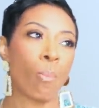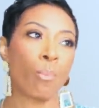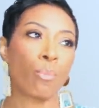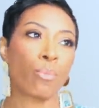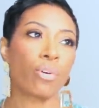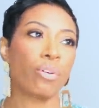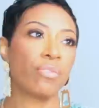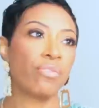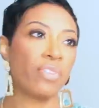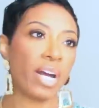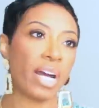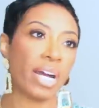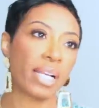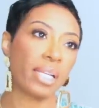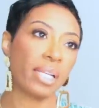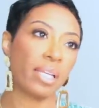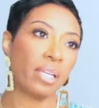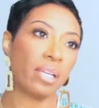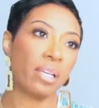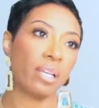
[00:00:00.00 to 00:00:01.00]

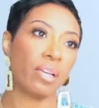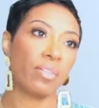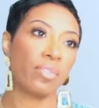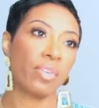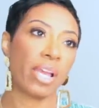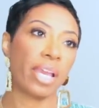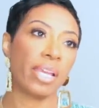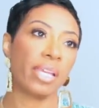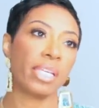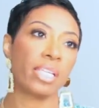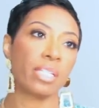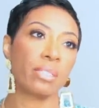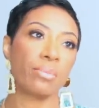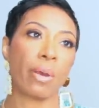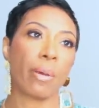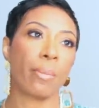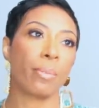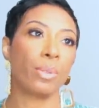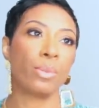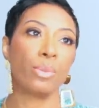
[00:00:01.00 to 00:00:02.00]
provocative, like kiss
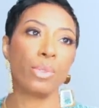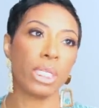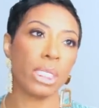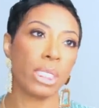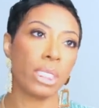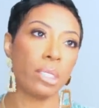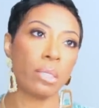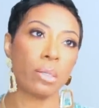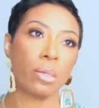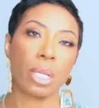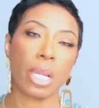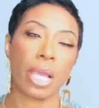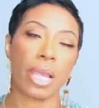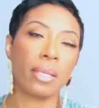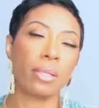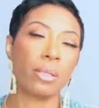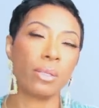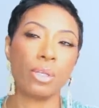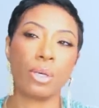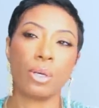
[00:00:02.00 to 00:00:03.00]
my booty or like,
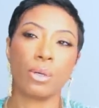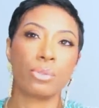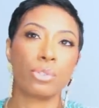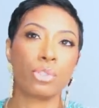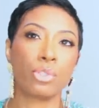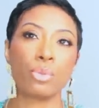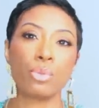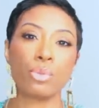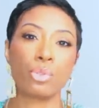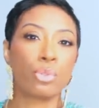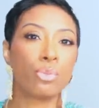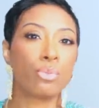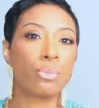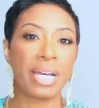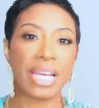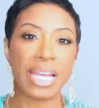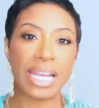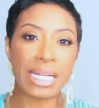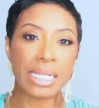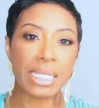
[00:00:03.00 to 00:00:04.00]
you know, too
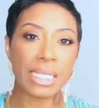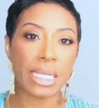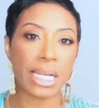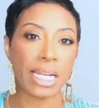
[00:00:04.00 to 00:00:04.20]
much.